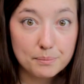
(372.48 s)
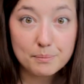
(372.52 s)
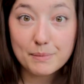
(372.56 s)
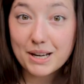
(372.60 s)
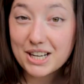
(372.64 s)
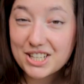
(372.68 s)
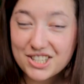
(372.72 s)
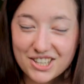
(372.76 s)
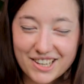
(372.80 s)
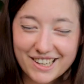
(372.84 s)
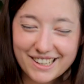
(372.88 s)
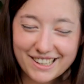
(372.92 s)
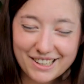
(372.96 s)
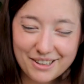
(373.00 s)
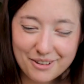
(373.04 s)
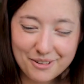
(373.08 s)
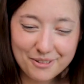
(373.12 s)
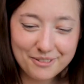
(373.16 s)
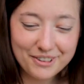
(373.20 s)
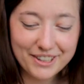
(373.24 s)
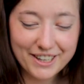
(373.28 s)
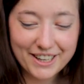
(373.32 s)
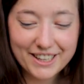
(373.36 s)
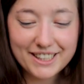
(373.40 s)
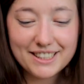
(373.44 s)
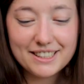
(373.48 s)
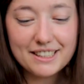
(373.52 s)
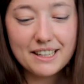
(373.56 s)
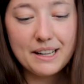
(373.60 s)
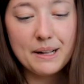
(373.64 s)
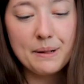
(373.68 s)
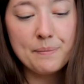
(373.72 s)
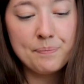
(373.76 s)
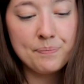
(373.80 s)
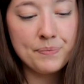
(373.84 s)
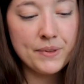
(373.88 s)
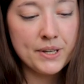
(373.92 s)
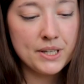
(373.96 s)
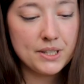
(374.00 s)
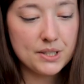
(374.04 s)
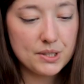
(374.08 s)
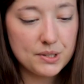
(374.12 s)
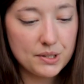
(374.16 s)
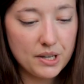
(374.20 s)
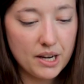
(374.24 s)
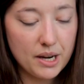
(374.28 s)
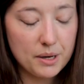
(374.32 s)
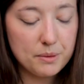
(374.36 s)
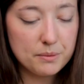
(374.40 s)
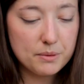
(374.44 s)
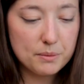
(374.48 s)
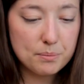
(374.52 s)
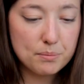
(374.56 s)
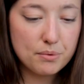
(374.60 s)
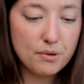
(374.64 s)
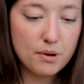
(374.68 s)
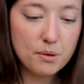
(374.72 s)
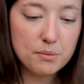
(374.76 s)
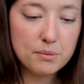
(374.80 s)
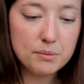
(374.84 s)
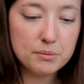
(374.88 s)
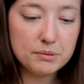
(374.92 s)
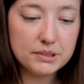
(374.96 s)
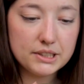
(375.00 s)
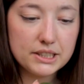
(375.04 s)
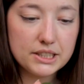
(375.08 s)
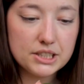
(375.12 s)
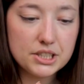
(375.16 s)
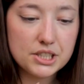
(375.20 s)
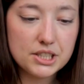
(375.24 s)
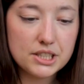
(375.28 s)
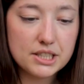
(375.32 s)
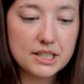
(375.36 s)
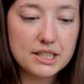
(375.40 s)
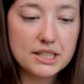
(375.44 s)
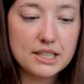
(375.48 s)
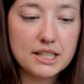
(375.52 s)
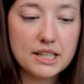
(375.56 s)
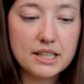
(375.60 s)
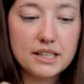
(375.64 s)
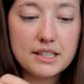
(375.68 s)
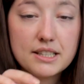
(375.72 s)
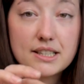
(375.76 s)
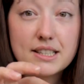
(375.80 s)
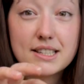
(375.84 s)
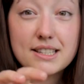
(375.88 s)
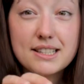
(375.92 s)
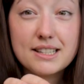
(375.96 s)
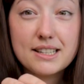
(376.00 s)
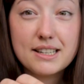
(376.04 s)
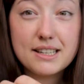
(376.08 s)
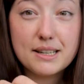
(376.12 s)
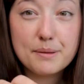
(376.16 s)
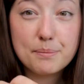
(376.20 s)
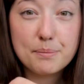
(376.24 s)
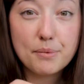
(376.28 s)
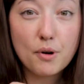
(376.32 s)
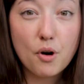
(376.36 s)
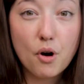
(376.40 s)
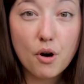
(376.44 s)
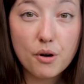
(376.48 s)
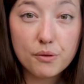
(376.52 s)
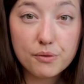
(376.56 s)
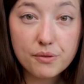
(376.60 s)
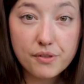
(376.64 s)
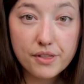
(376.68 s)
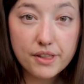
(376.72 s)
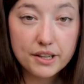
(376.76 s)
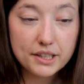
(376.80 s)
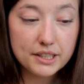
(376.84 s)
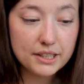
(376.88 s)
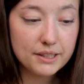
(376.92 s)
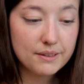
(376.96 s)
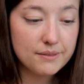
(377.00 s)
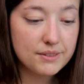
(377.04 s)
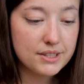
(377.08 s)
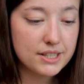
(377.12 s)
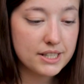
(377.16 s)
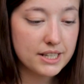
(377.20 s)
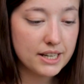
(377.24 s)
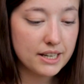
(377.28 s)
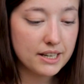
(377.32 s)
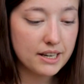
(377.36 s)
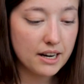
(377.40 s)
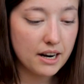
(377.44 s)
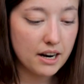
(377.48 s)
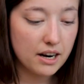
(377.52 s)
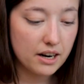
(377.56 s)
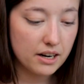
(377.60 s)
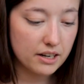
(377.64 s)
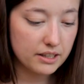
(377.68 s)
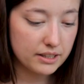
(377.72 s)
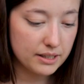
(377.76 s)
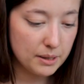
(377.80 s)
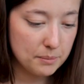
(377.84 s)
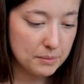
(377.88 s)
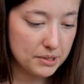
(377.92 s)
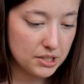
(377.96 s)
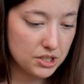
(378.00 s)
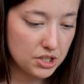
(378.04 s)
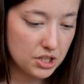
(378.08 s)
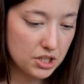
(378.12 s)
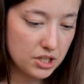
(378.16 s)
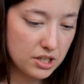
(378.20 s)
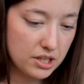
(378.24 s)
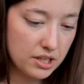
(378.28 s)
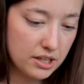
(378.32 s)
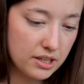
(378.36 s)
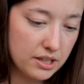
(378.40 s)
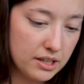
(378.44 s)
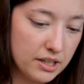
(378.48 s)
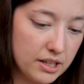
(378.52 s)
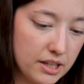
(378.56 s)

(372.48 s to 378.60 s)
magically overnight. So I would probably just snip off the leaves that are damaged.